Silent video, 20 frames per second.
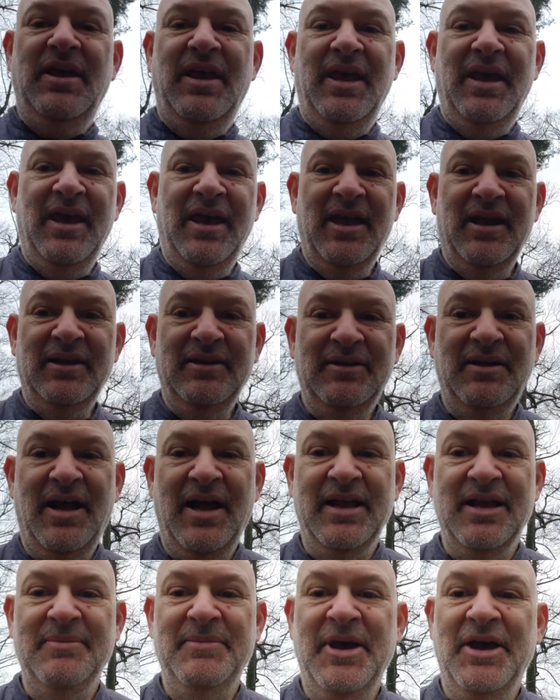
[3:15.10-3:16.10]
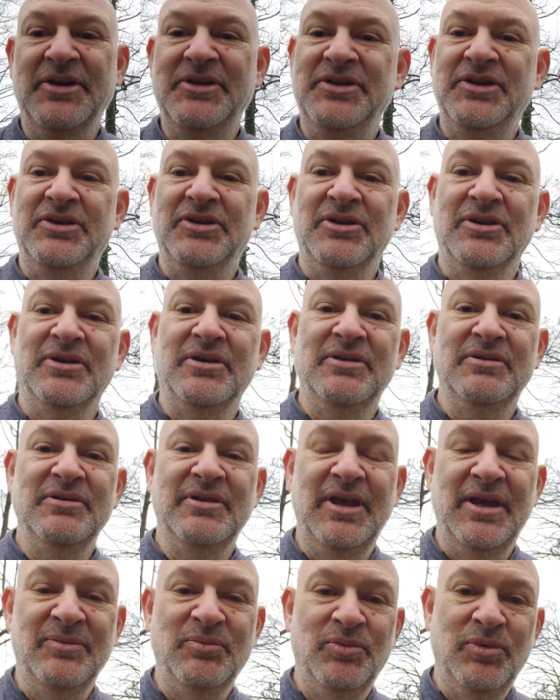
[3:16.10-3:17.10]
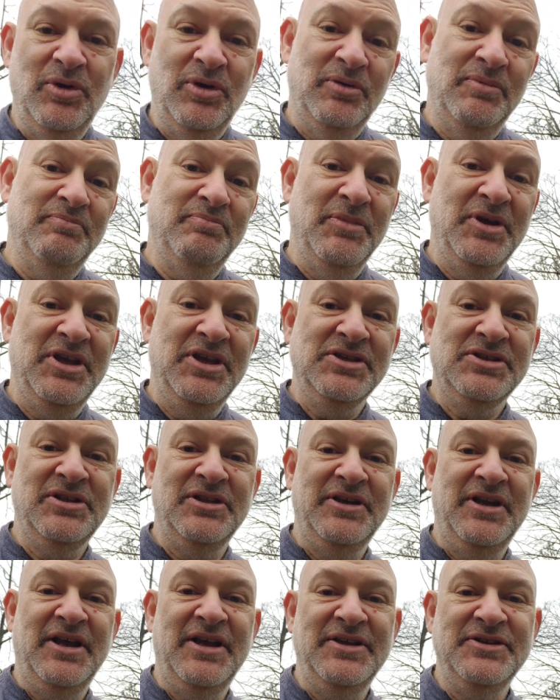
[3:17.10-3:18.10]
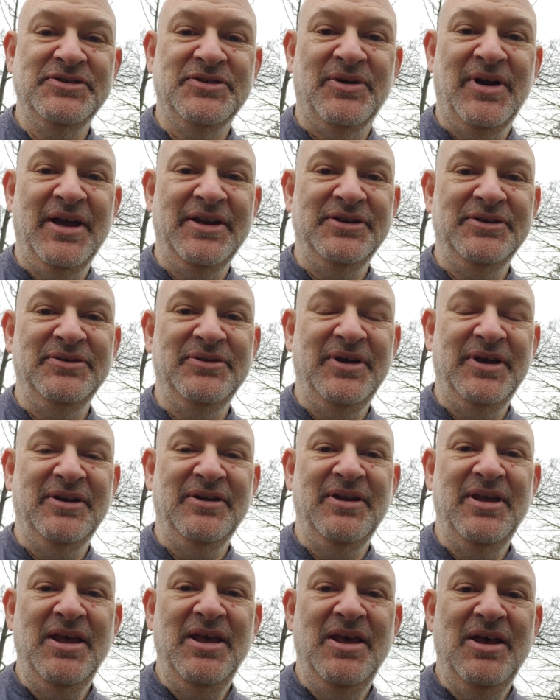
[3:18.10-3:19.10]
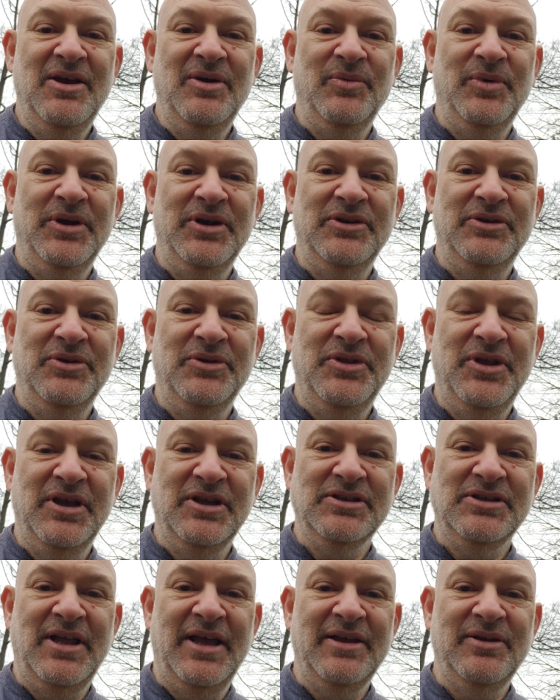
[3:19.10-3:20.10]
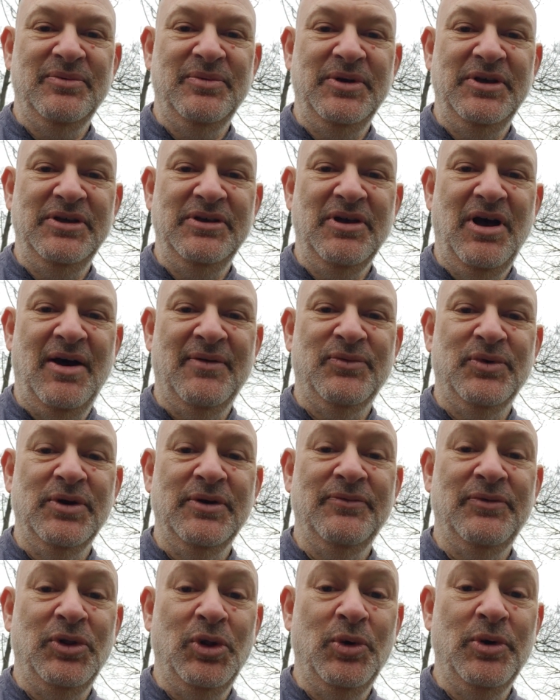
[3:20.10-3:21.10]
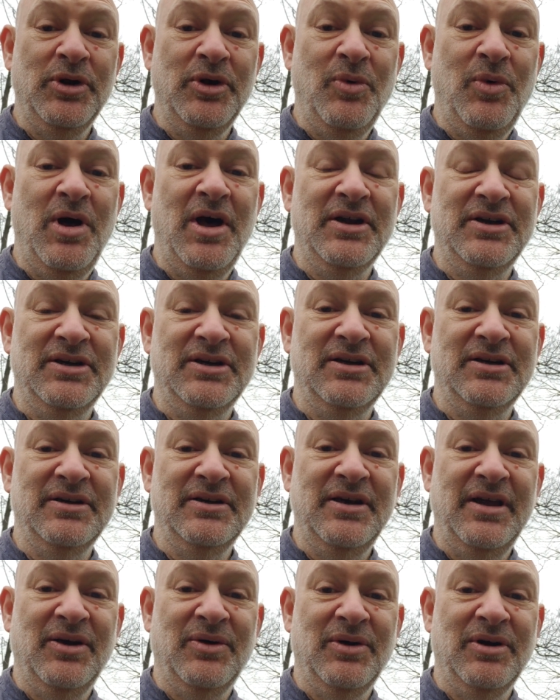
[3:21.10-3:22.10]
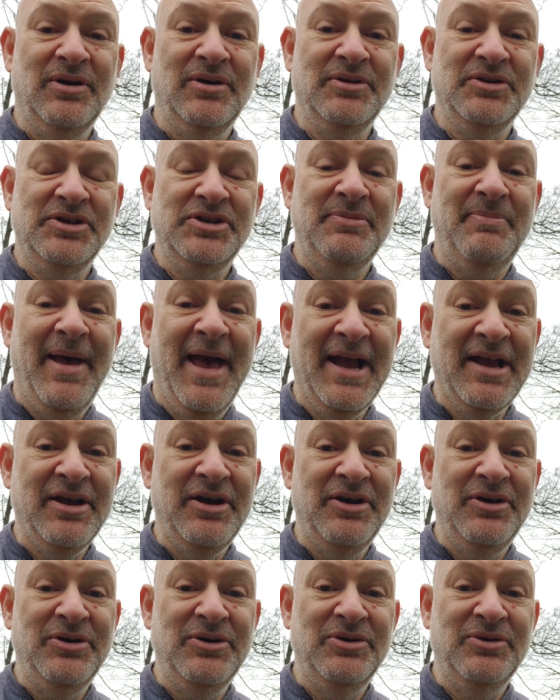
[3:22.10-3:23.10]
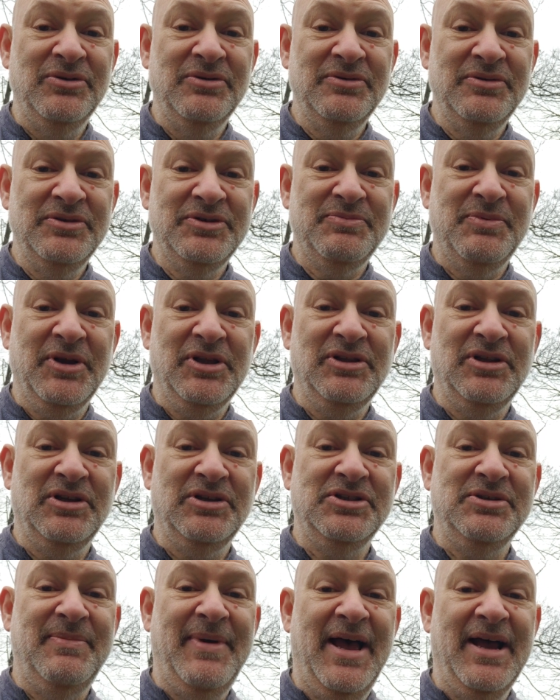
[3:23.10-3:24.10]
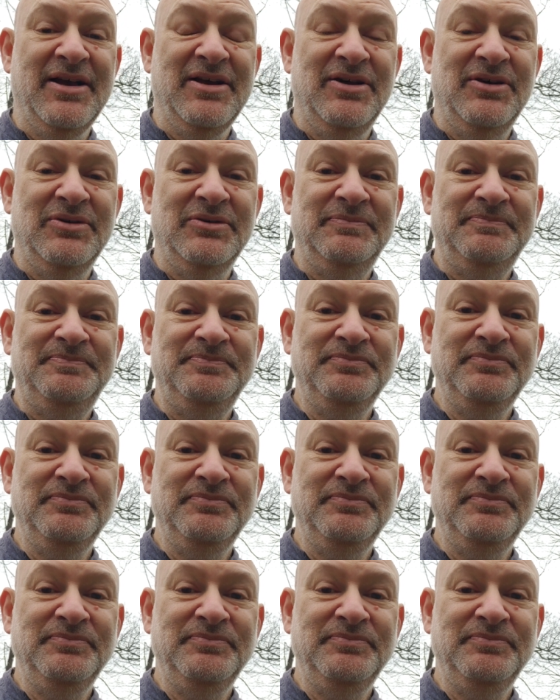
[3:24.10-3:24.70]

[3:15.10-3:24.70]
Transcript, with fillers: and I come out here, and or Maeikisala does, or I do, and we do things like we offer it Florida water or tobacco, sprinkle a little tobacco.